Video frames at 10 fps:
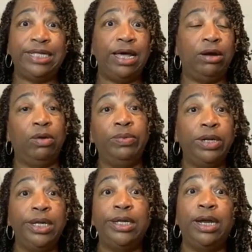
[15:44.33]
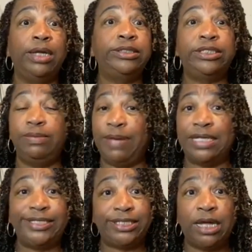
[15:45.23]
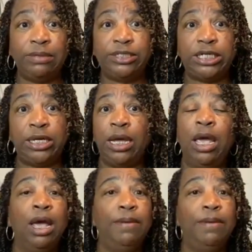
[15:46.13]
that are really close to my subject,